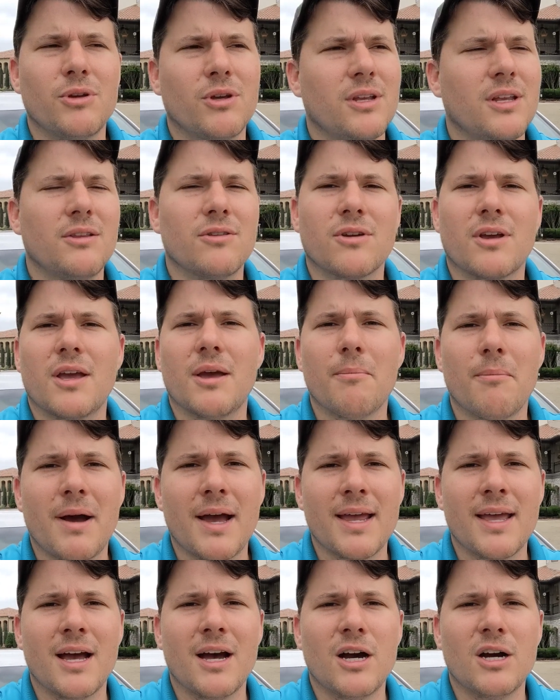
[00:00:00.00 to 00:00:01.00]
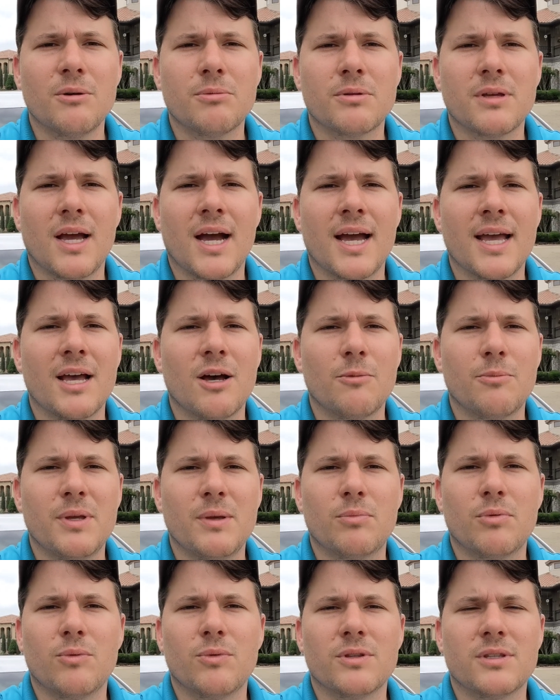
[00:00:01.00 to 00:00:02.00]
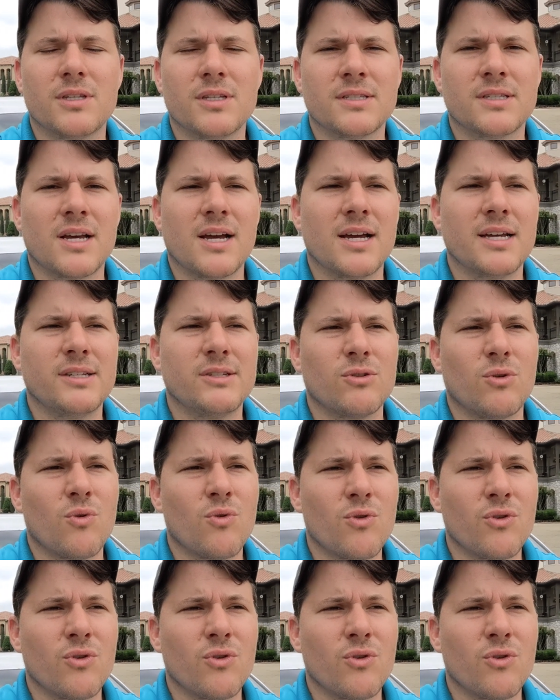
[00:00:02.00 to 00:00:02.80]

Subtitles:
You can either get my help, I help people with designs,